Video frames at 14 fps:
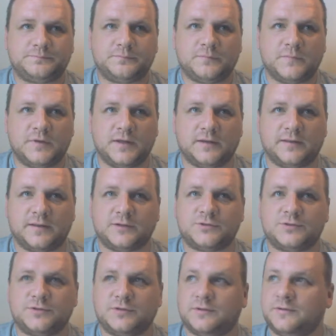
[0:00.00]

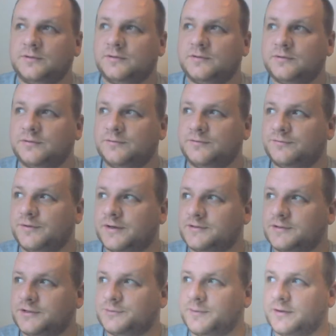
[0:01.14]
that's first
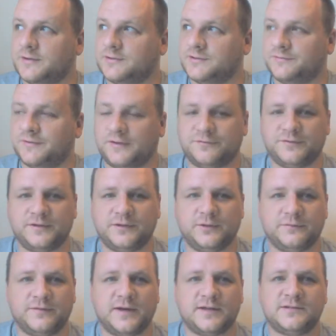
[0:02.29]
experience of anything
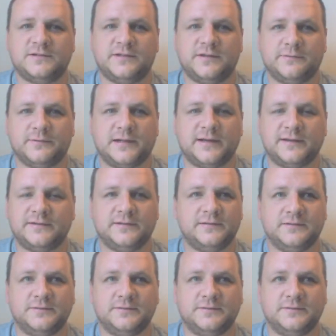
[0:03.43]
university related.